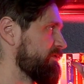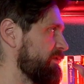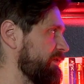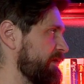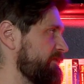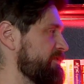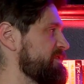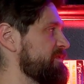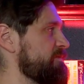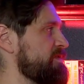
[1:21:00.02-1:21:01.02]
delivered
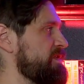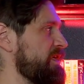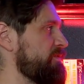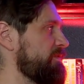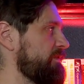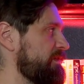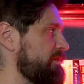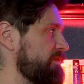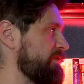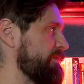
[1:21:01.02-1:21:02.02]
some genuinely
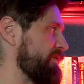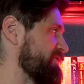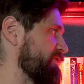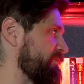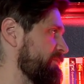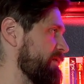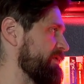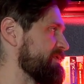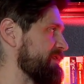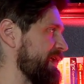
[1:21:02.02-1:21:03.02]
good emotional
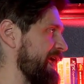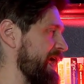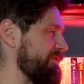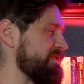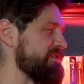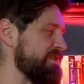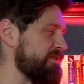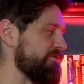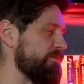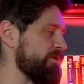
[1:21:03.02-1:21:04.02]
moments that I haven't
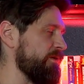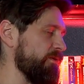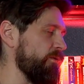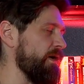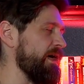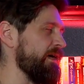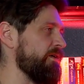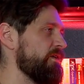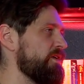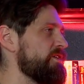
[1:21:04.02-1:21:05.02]
seen from her in a
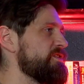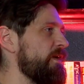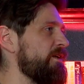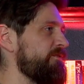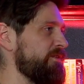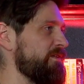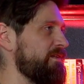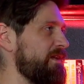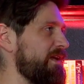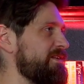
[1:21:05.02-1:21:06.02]
while. So I
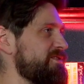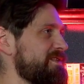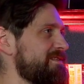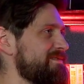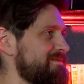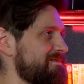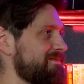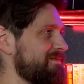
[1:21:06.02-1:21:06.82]
feel like she's